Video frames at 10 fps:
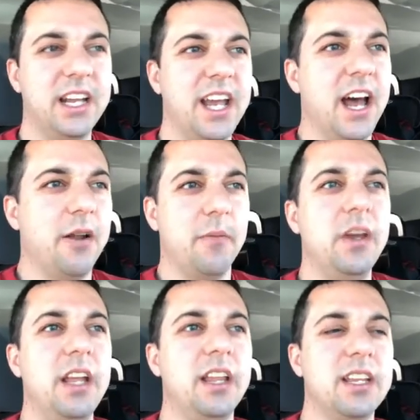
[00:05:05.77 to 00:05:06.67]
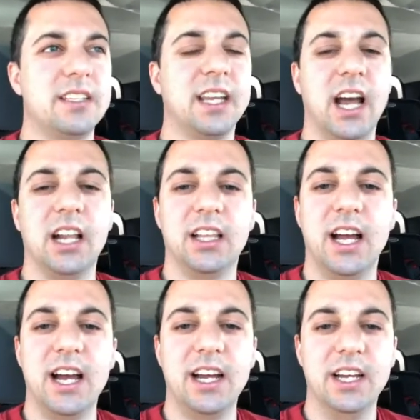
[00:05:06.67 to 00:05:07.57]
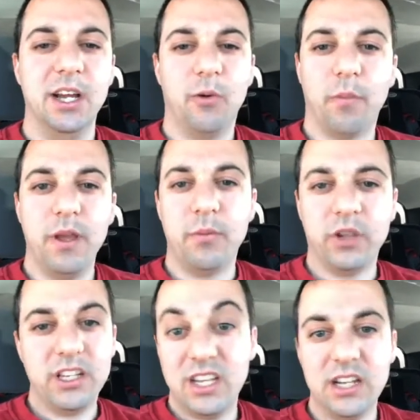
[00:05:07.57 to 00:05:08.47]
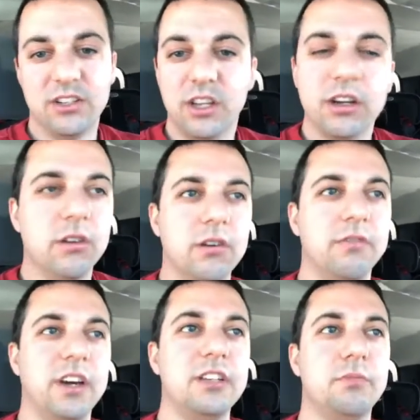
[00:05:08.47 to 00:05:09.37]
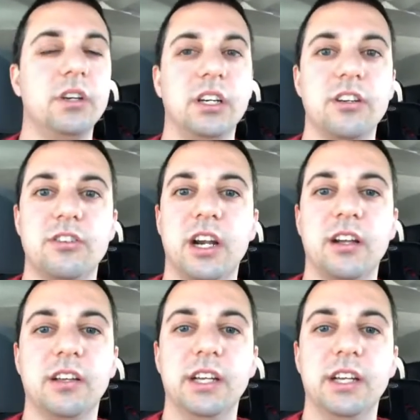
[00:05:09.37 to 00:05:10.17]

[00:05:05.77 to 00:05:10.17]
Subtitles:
Now, I don't mean that it's the kind of lie where people intentionally go on Facebook and try to,